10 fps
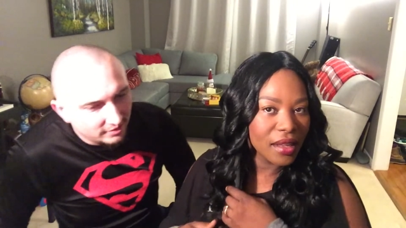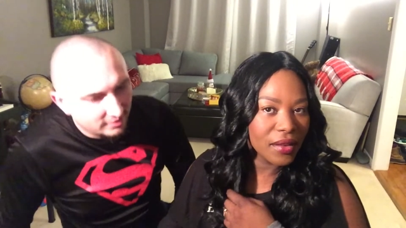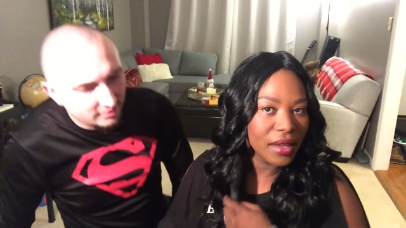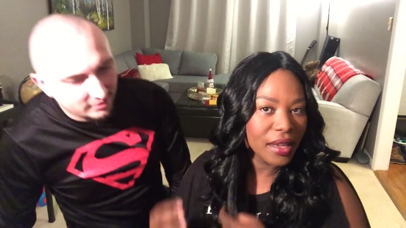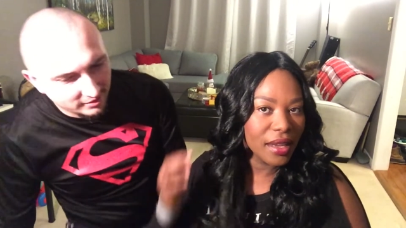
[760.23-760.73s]

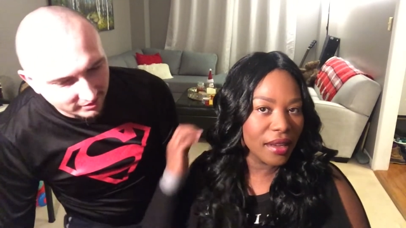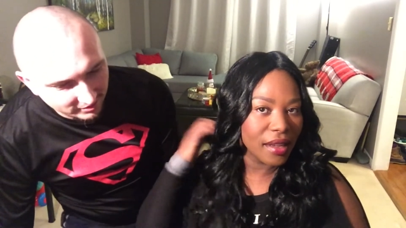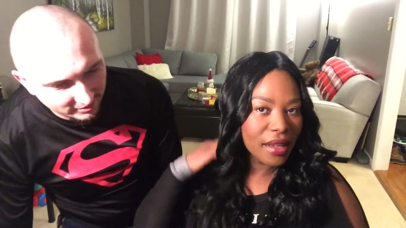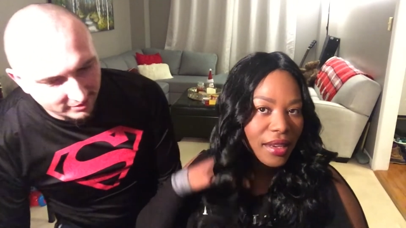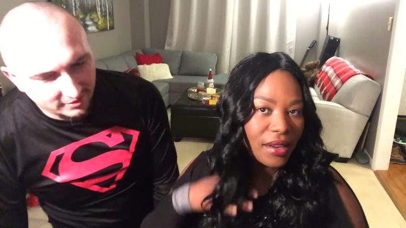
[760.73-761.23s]
Speaker 1: Okay,
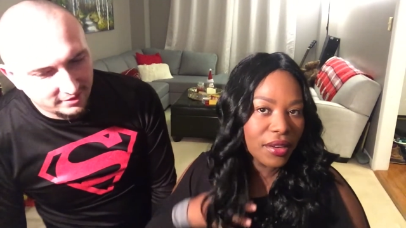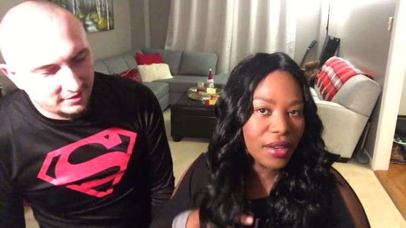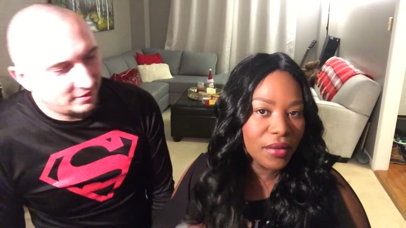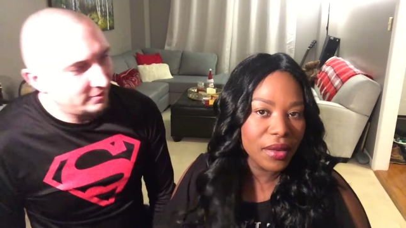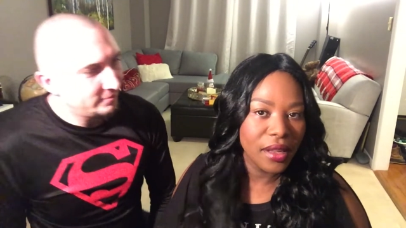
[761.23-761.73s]
I hear
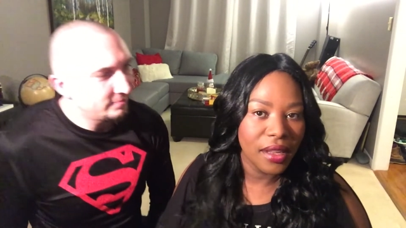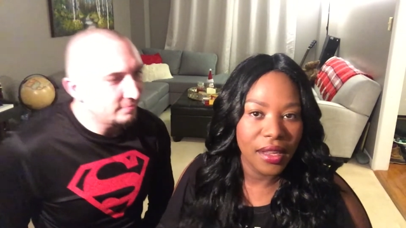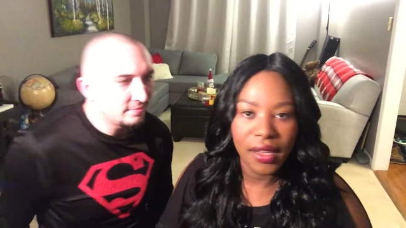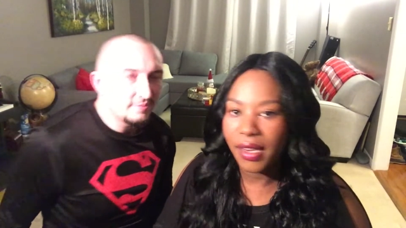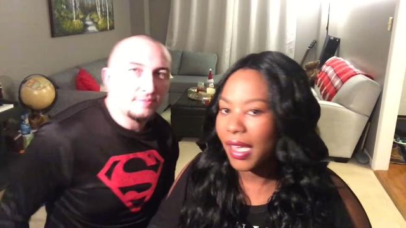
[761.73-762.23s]
you.
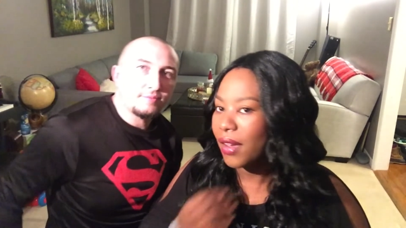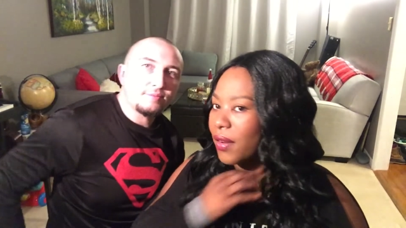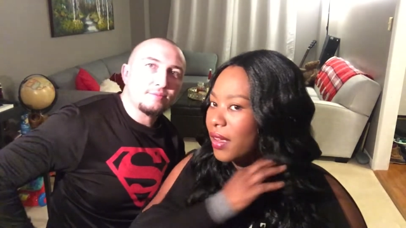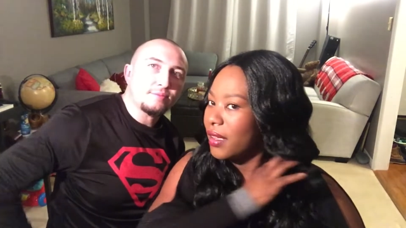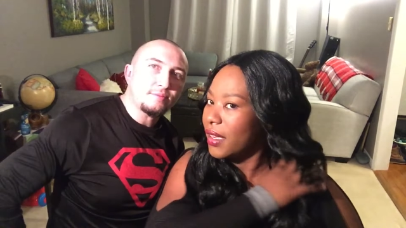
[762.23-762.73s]

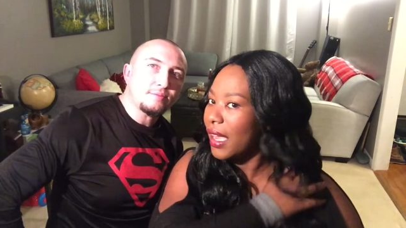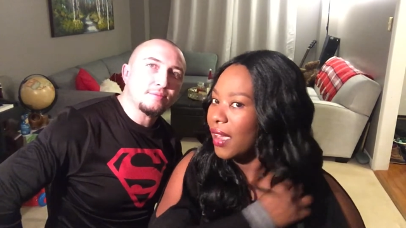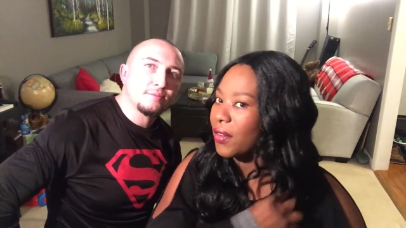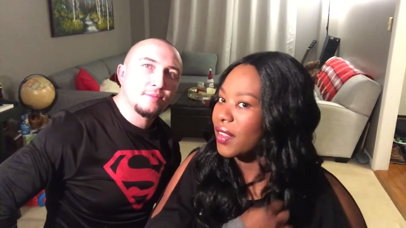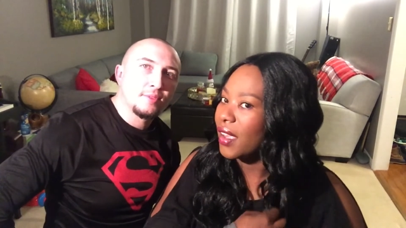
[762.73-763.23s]
Now,
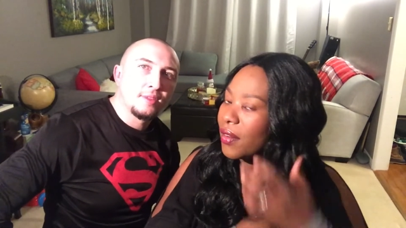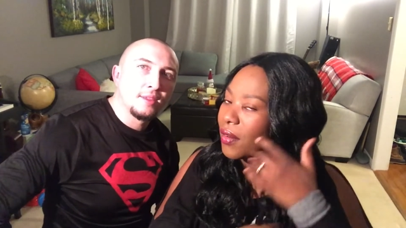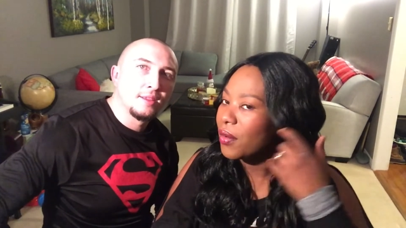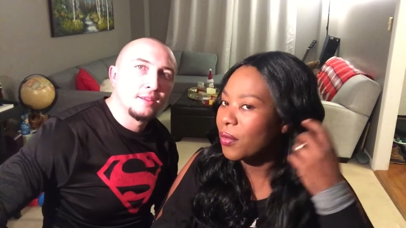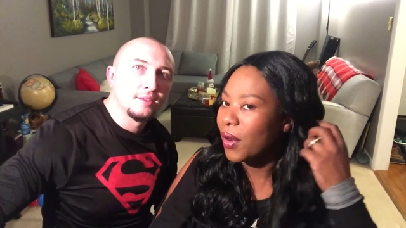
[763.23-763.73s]
yeah, I was
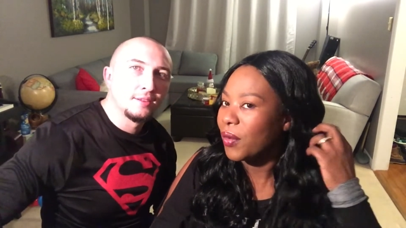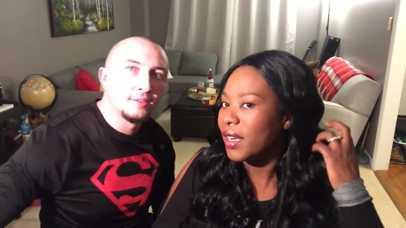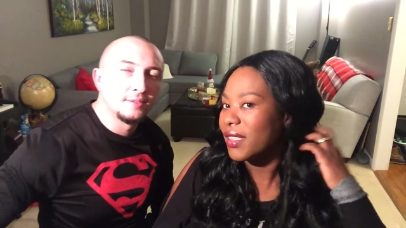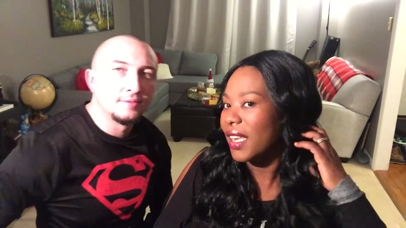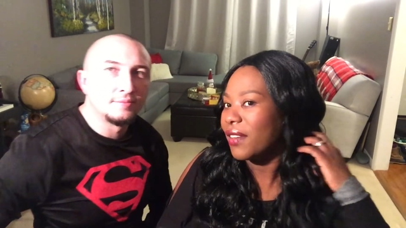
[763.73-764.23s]
saying, what
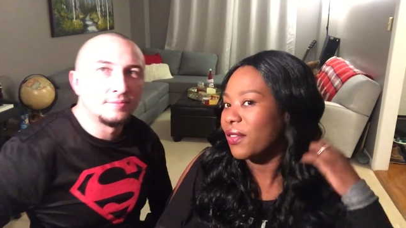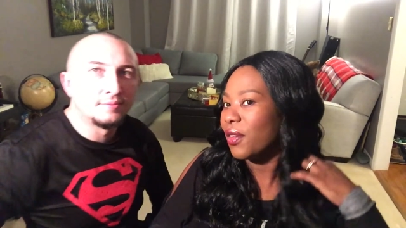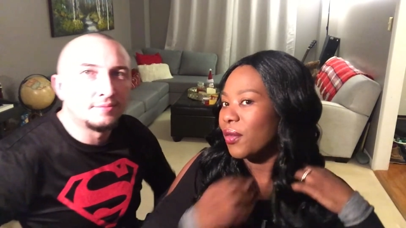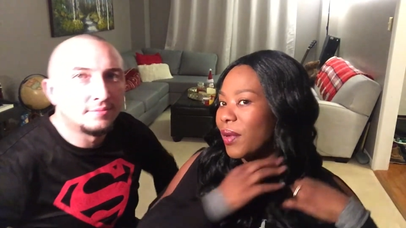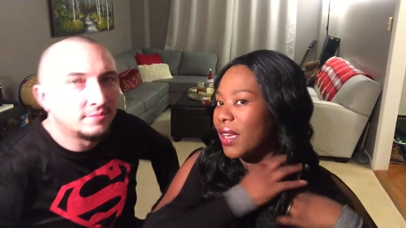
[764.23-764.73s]
would it take
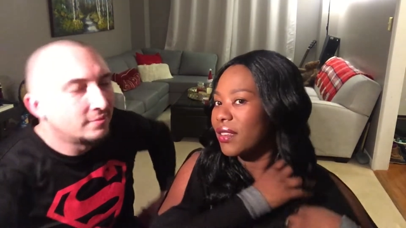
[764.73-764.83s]
for a wig